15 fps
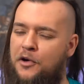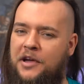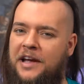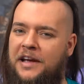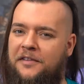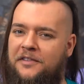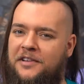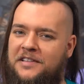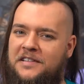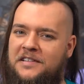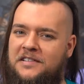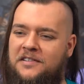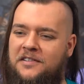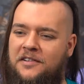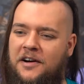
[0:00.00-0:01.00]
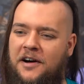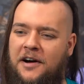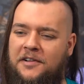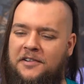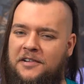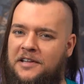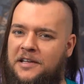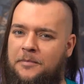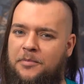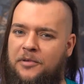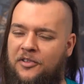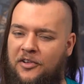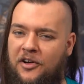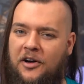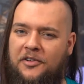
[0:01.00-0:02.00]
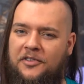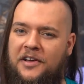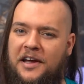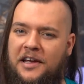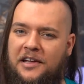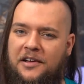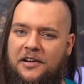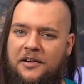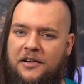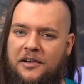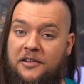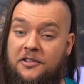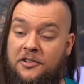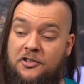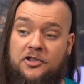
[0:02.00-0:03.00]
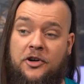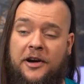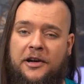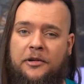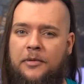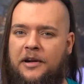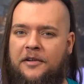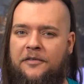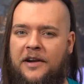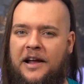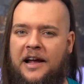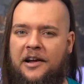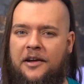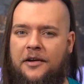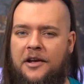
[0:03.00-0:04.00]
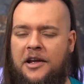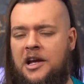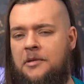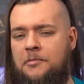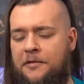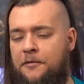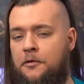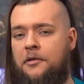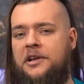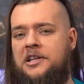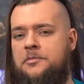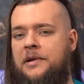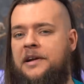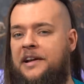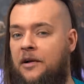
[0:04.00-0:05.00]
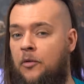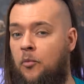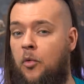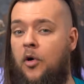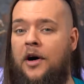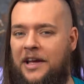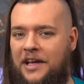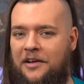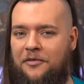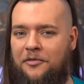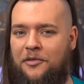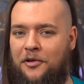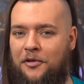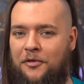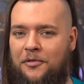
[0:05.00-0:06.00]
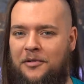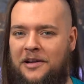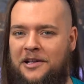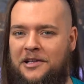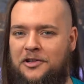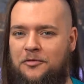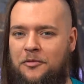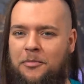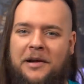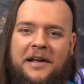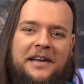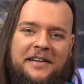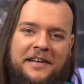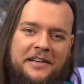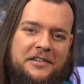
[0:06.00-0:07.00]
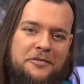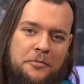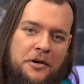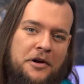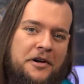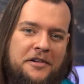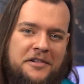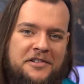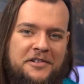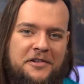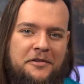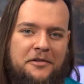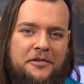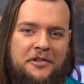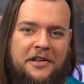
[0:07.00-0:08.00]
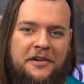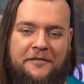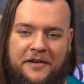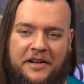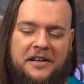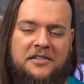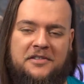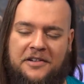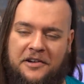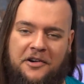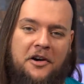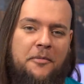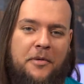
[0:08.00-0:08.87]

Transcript: Okay, this is an utterly bizarre take. It's a giant red flag. Before explaining why, though, let's replay Nate's words so that they're fixed in our